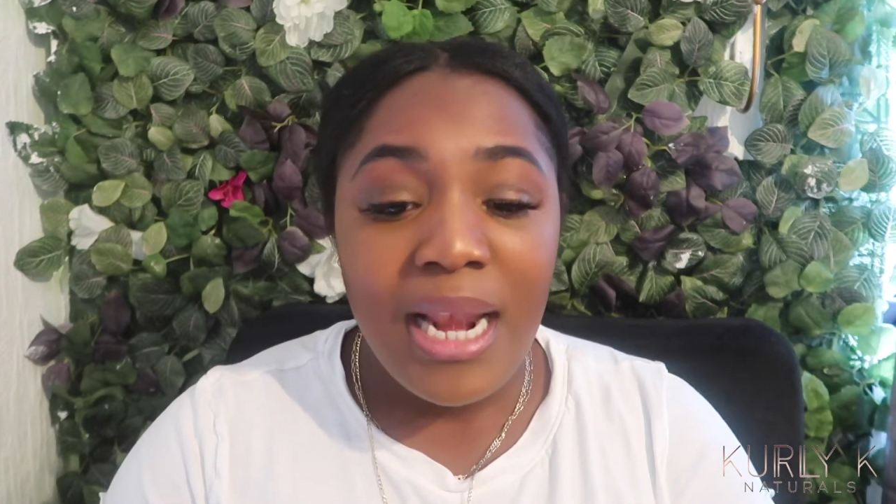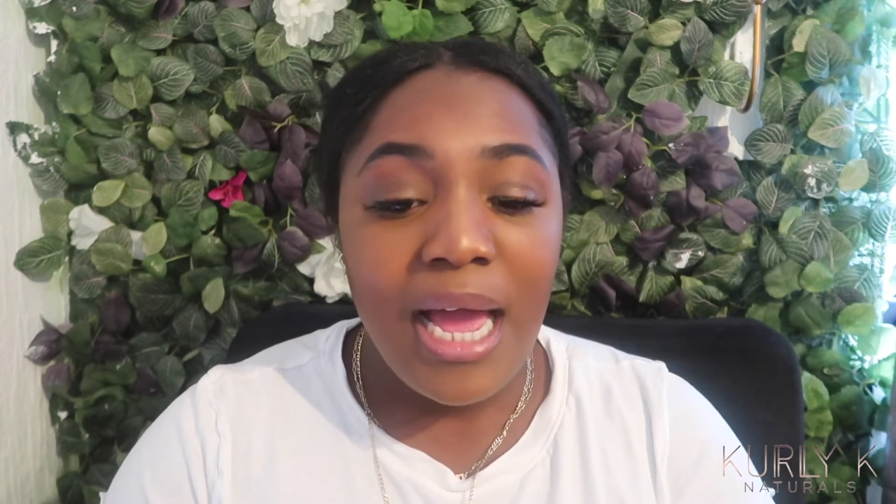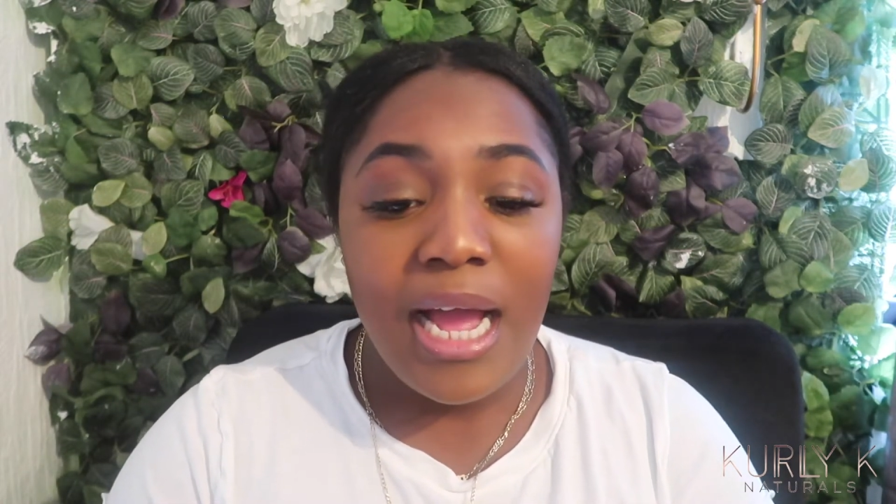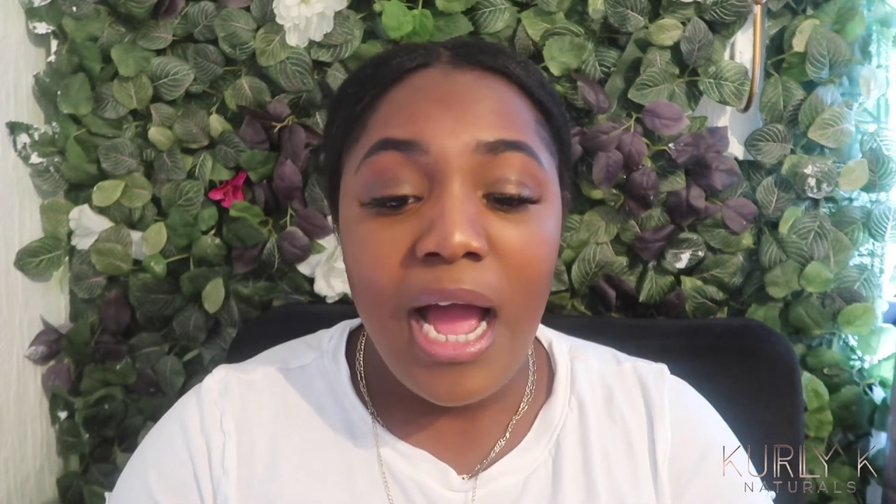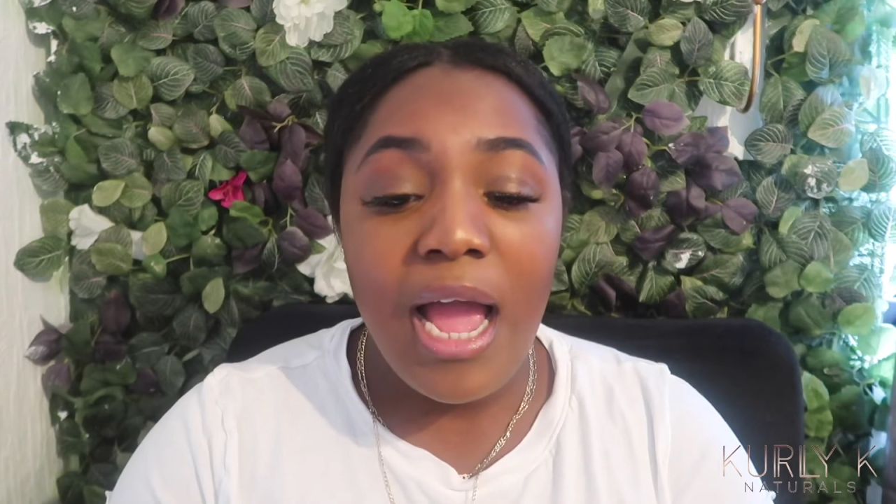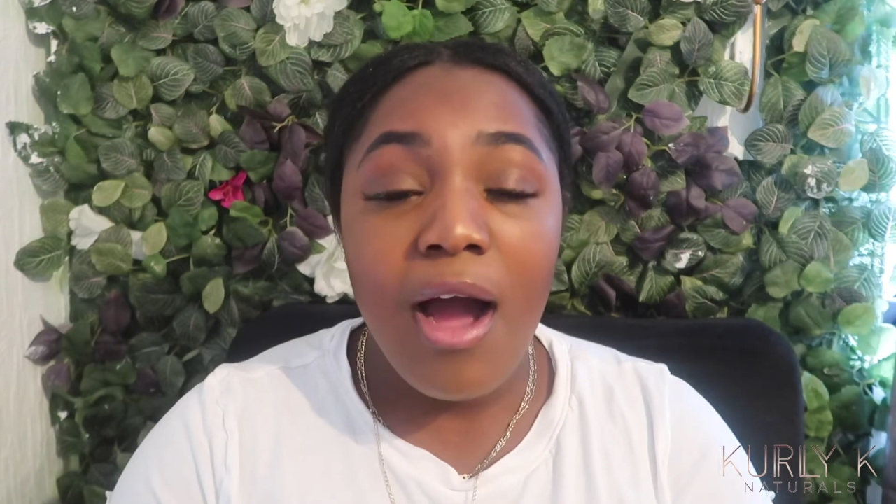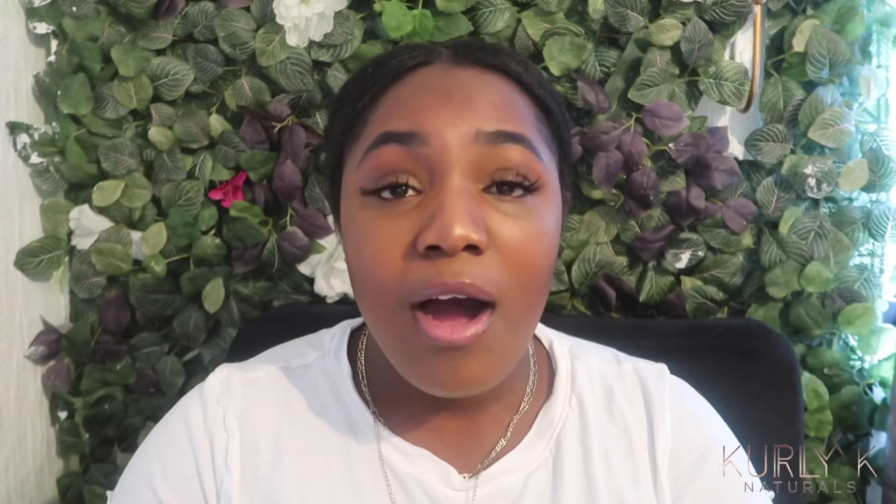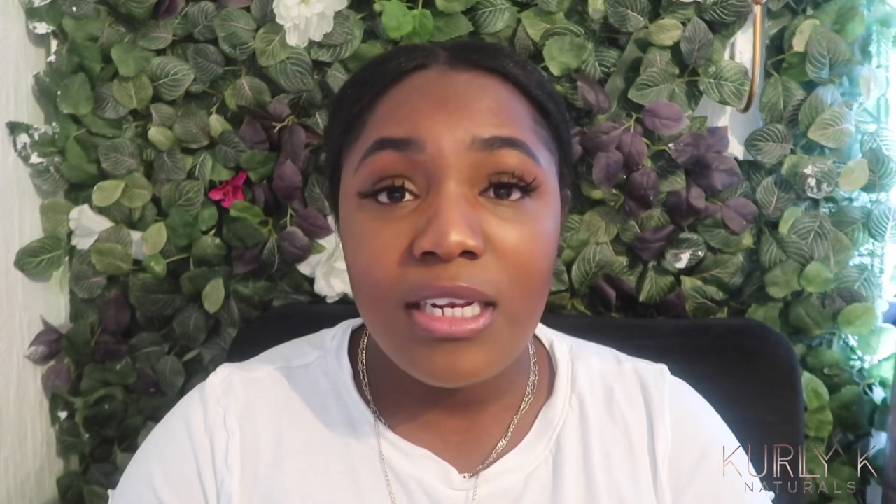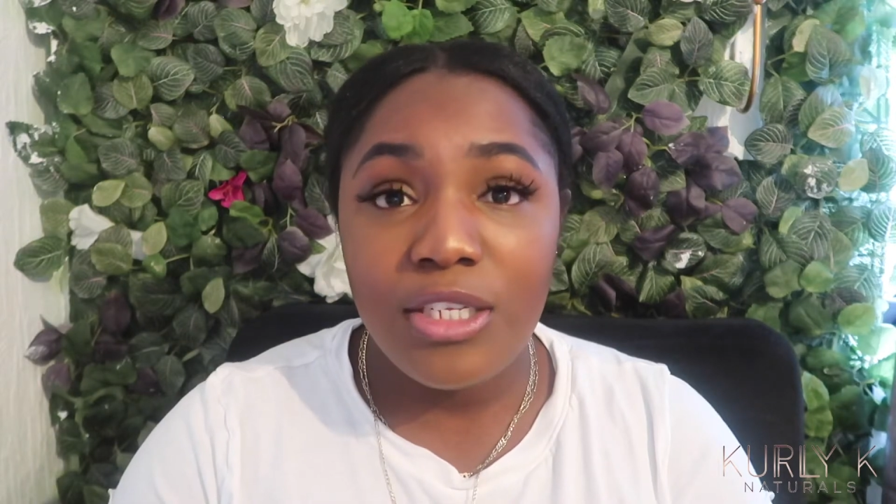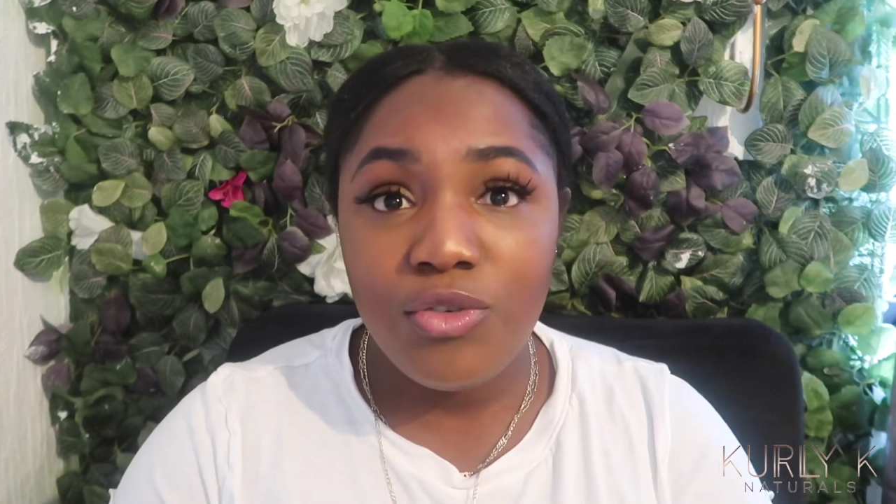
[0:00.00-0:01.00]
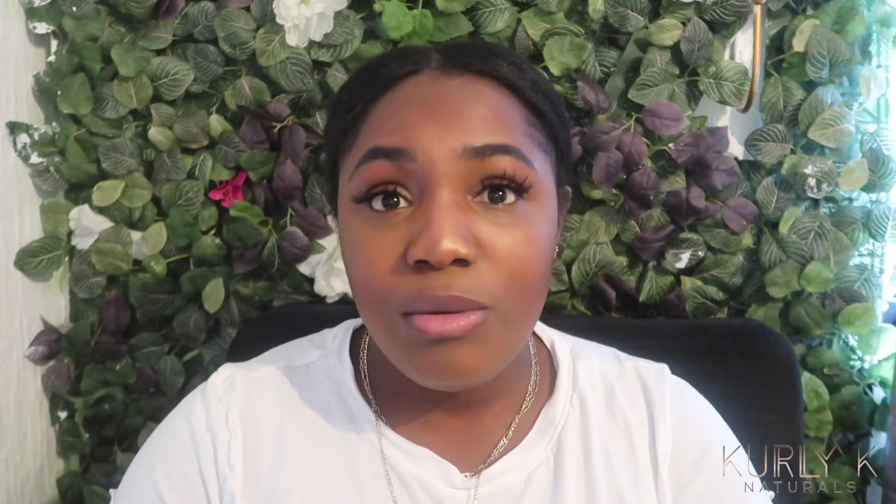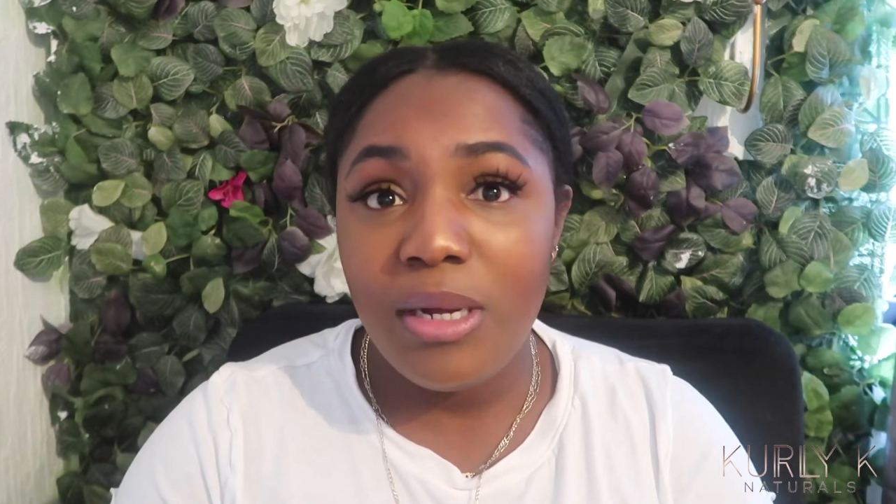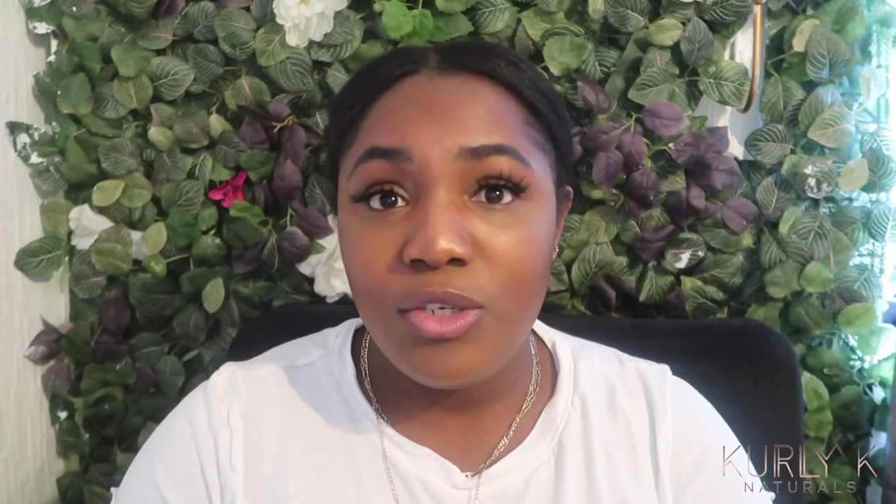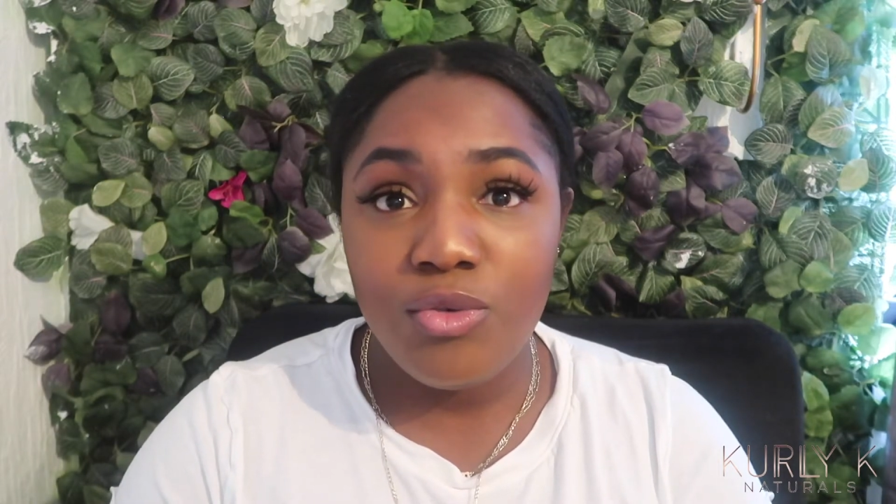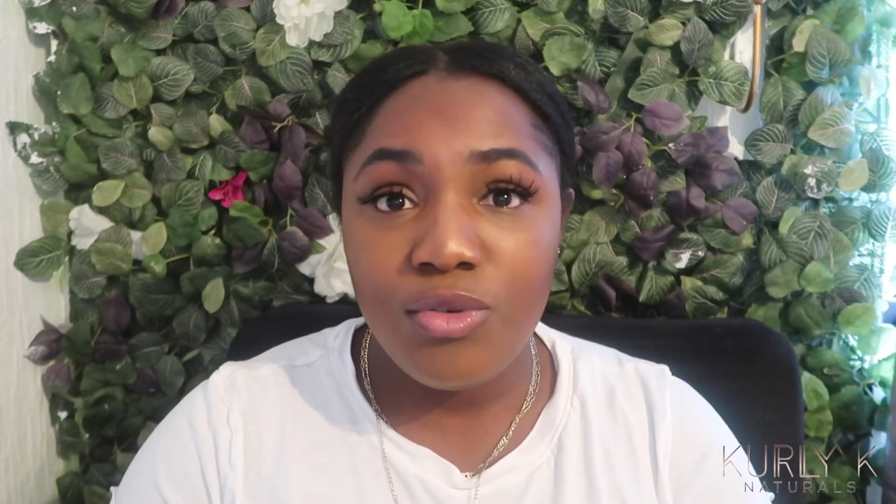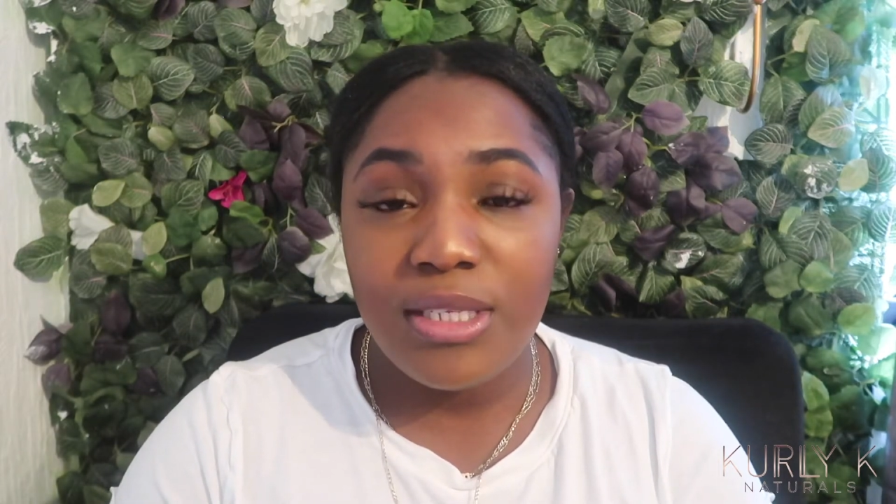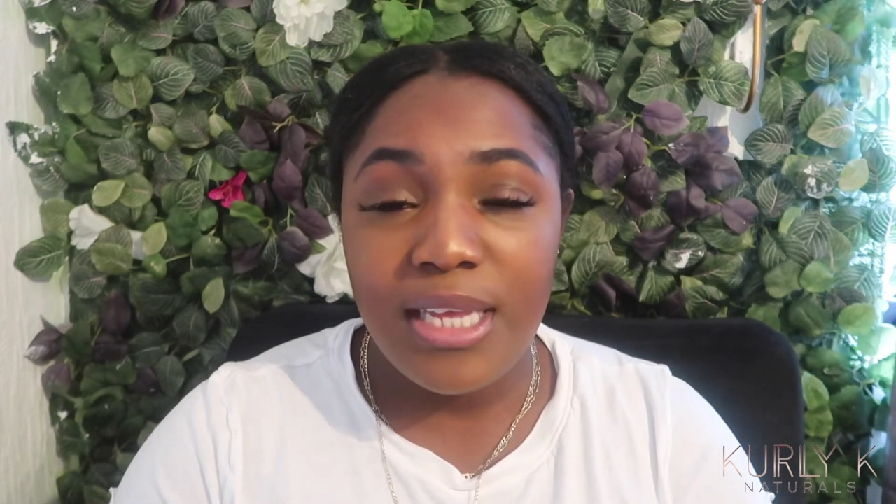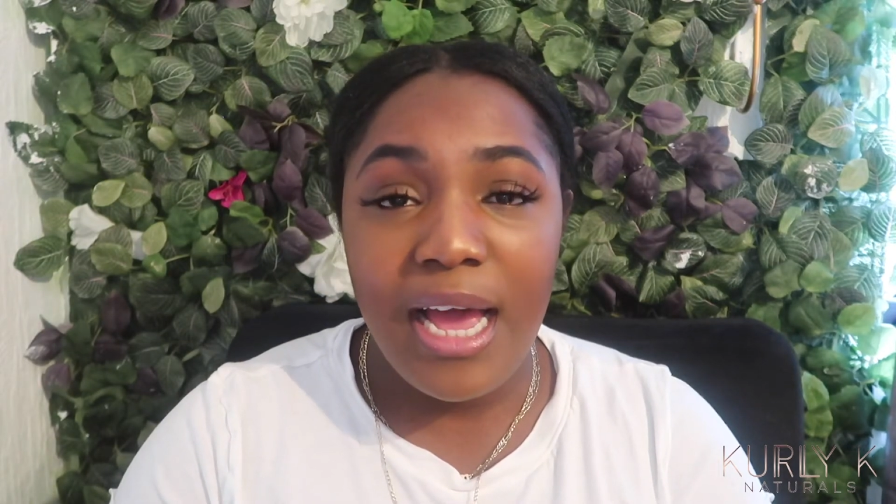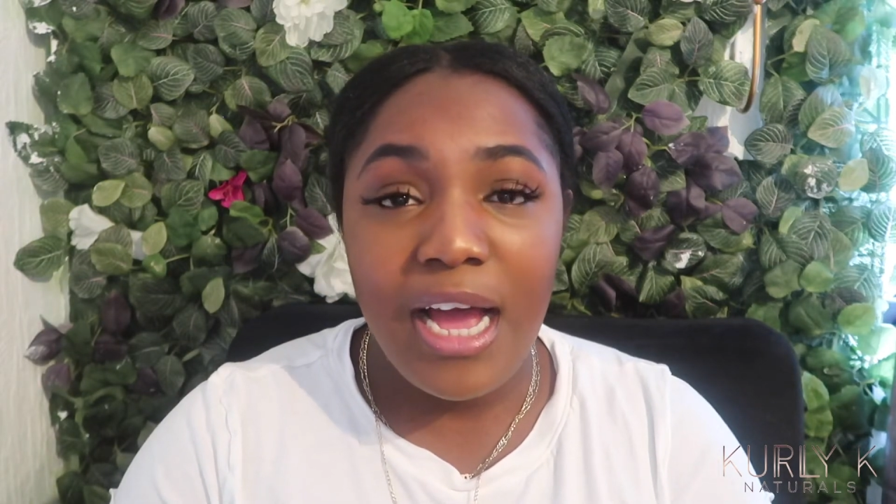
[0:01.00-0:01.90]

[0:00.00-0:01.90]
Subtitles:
Like, I hardly trim my children's hair.